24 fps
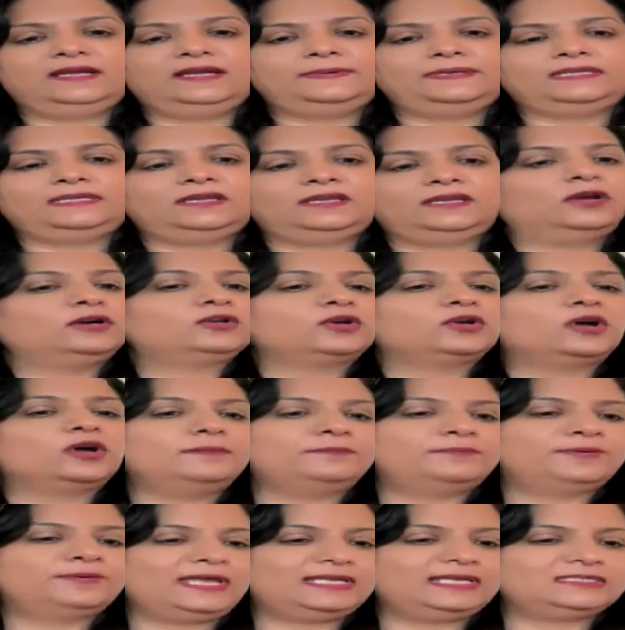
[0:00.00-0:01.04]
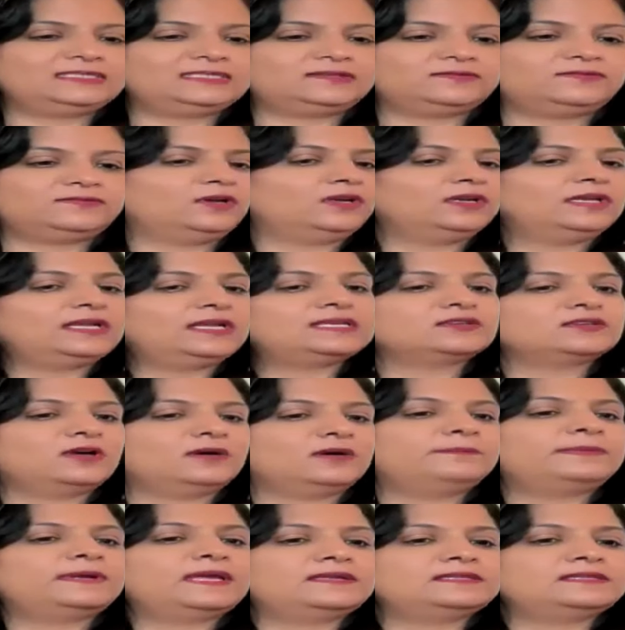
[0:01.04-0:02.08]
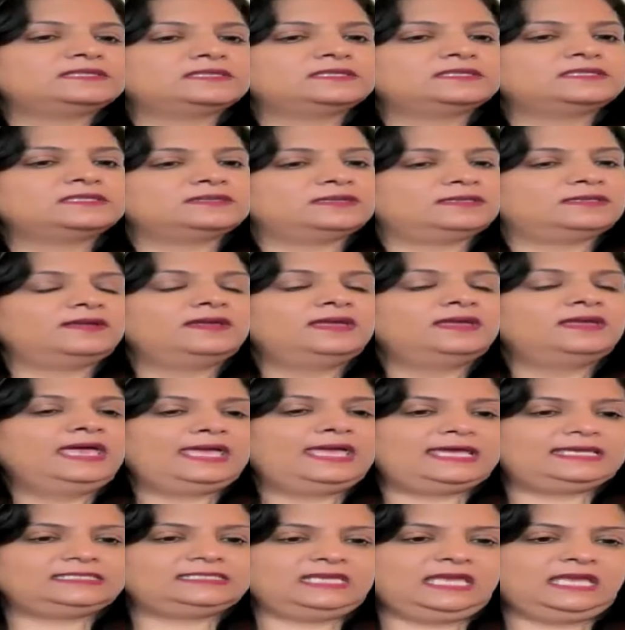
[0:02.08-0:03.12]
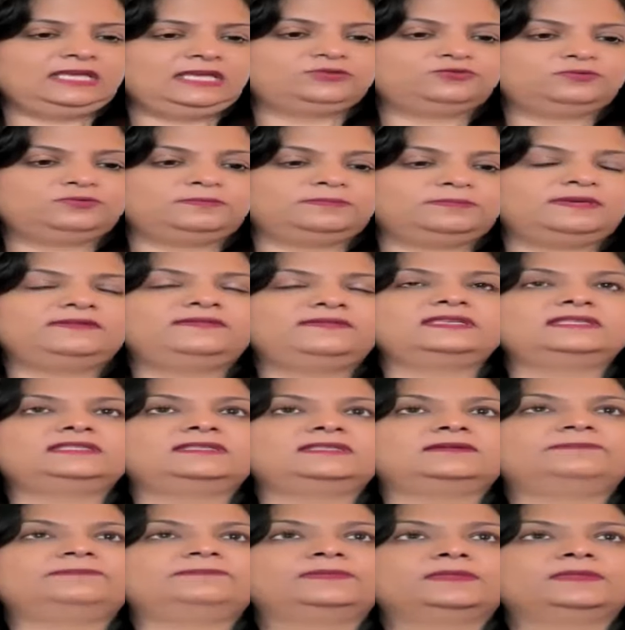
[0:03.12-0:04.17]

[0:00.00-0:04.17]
but they're not comprehensive, not as comprehensive as the H1B visa.